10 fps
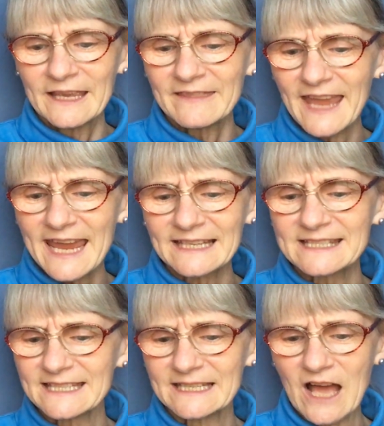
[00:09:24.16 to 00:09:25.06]
In the
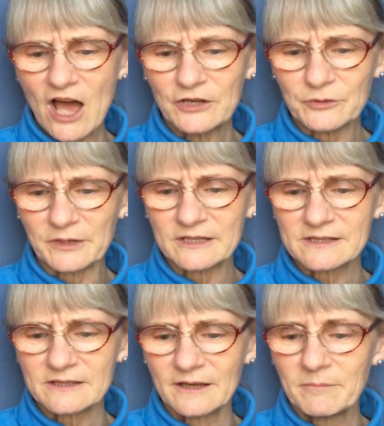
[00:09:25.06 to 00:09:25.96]

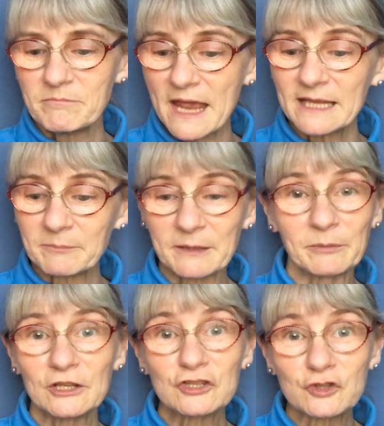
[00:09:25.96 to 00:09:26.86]
1800s, many
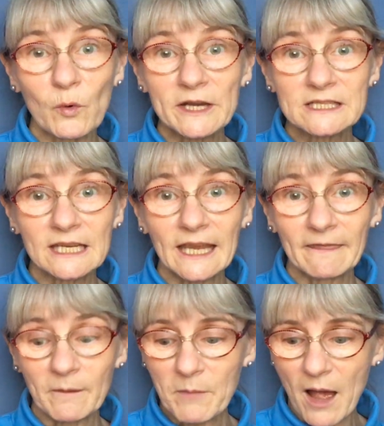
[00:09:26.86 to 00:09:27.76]
people enjoyed
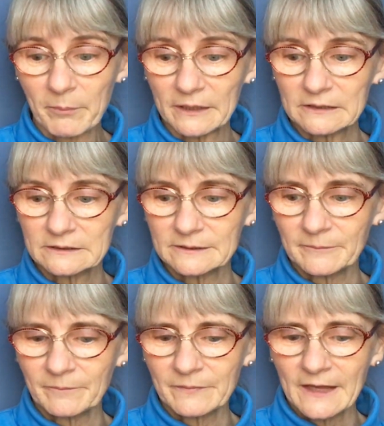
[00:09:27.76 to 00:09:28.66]
digging them up.
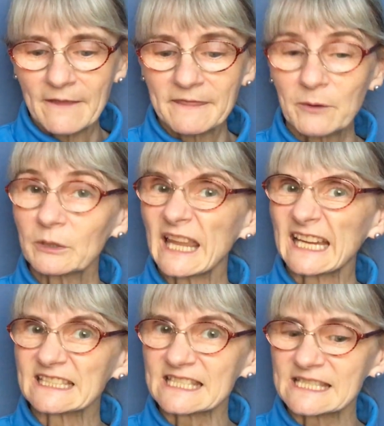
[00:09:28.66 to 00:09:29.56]
They were
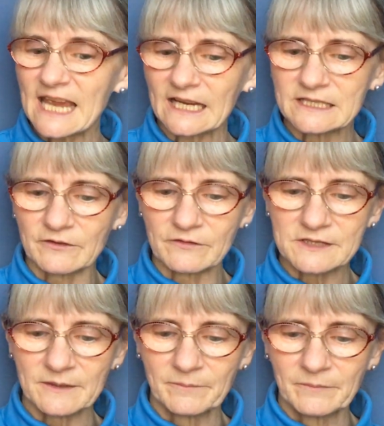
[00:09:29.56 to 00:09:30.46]
like
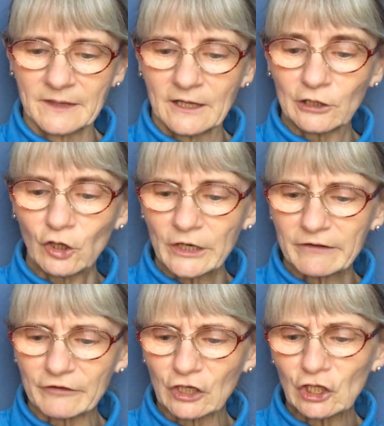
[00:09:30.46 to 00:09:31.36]
detectives,
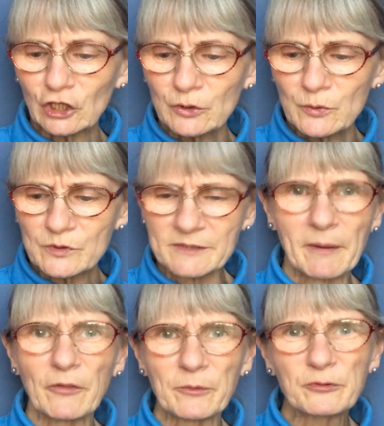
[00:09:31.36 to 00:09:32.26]
looking for clues
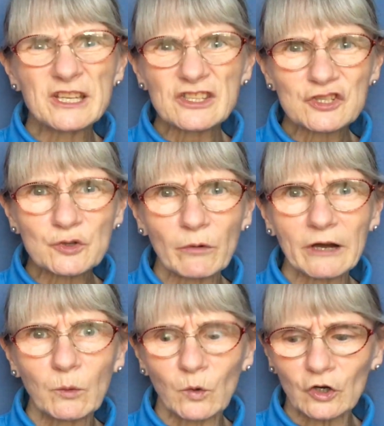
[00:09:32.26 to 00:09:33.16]
about the
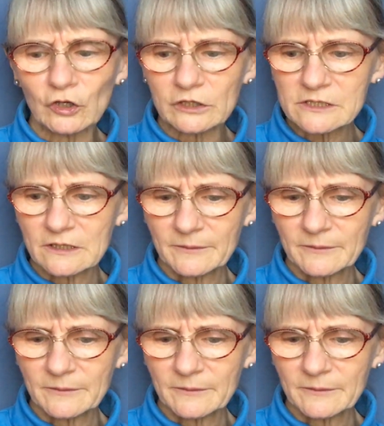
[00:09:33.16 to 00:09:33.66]
prehistoric world.